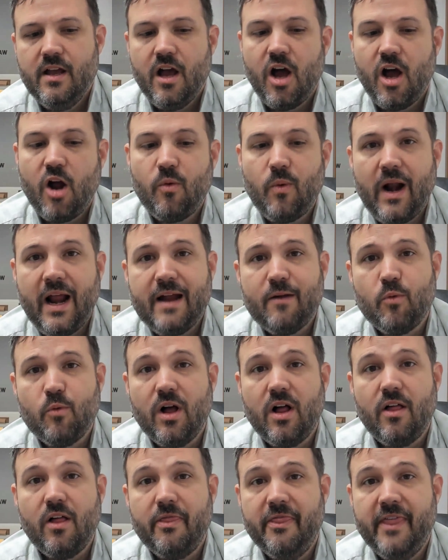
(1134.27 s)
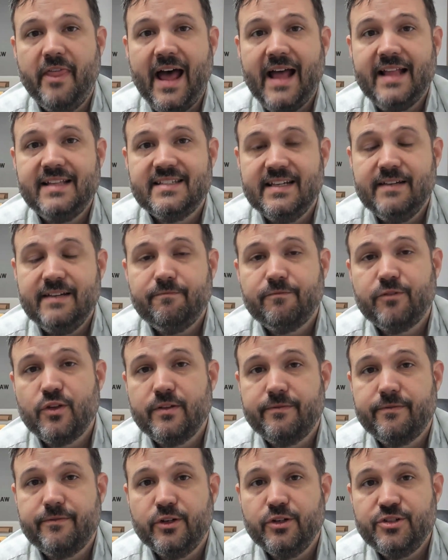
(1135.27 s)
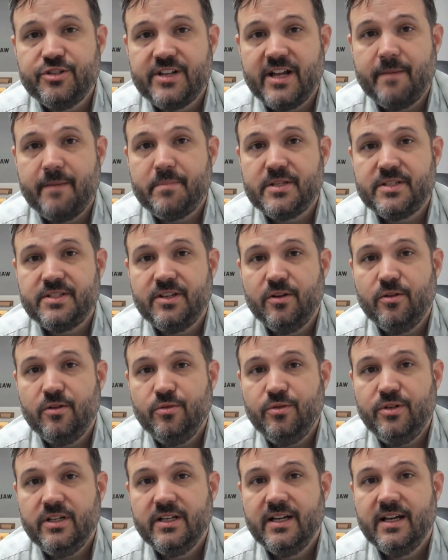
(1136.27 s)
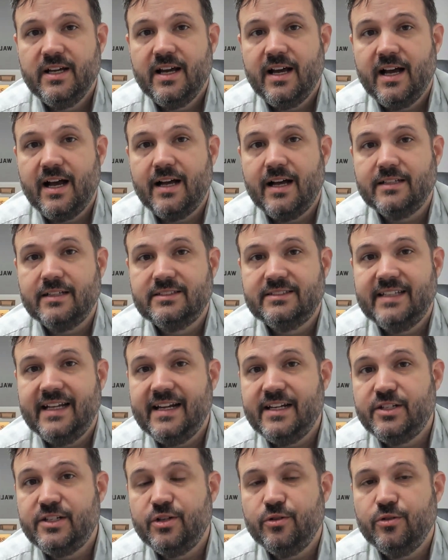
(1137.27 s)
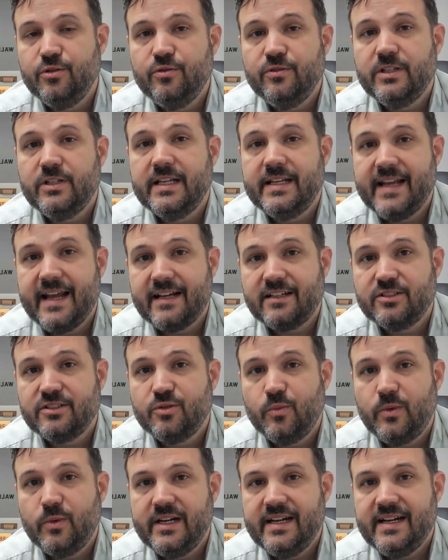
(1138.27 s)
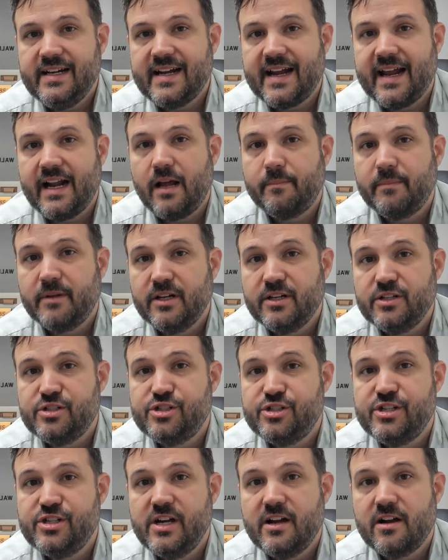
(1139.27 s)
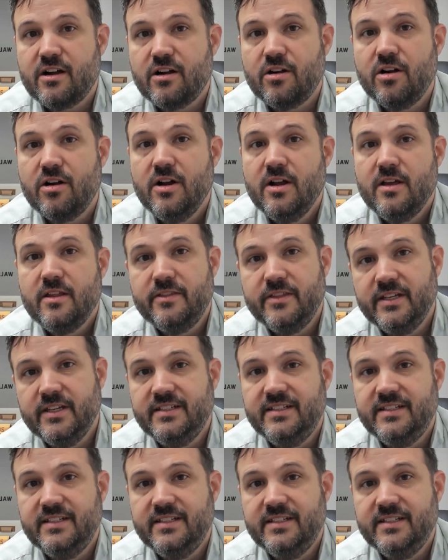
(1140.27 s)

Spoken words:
All right, well, that's it for the first episode. Stay tuned to next week, and I'm going to share the